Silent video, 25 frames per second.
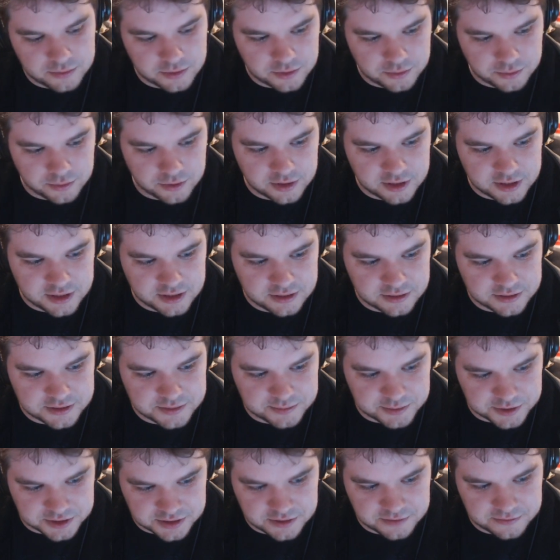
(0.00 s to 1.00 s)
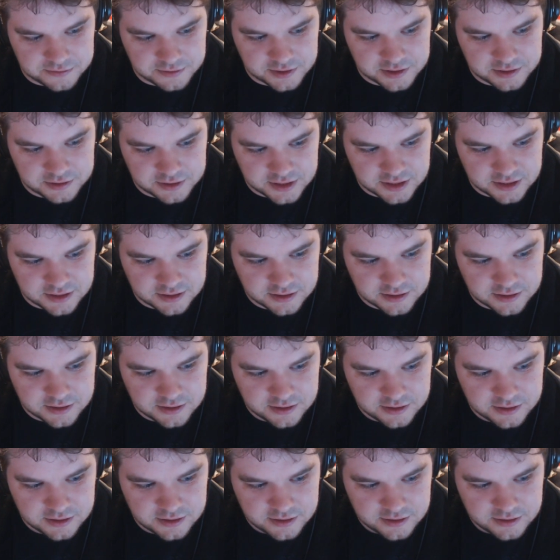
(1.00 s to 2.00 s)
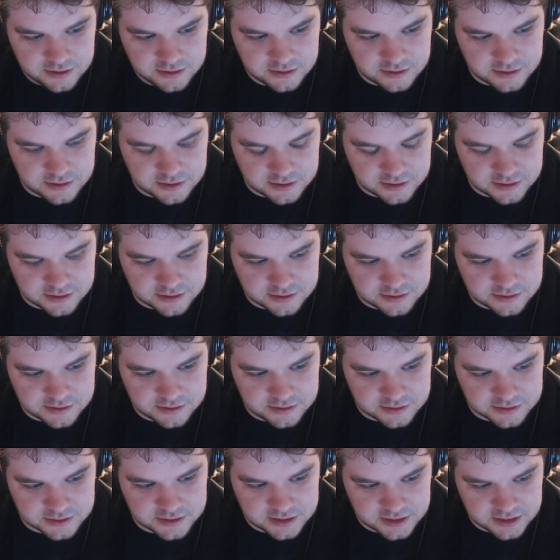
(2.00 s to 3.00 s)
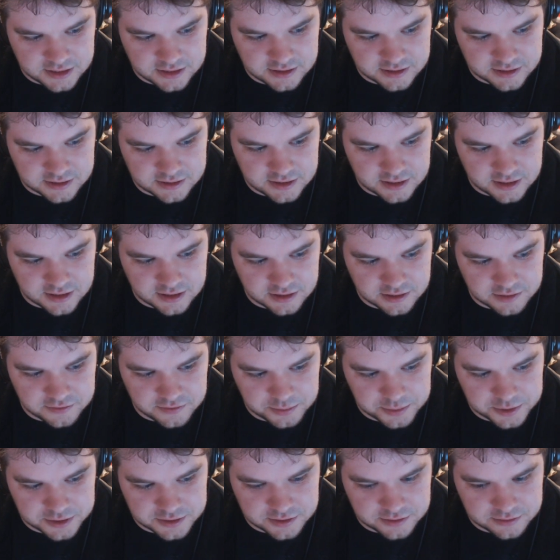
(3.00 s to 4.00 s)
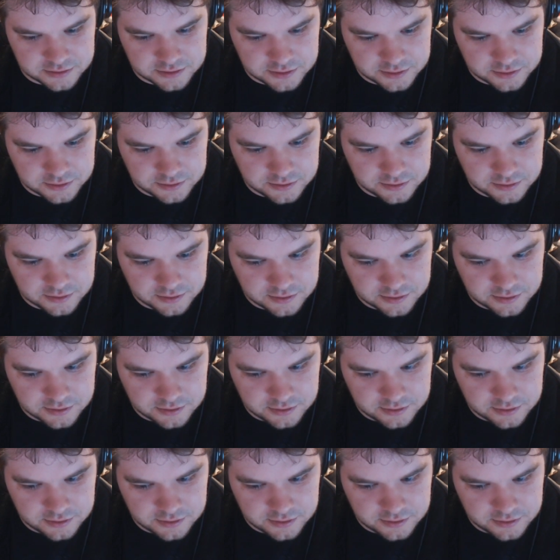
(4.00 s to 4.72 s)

recording specifically the scene at the end of episode 2?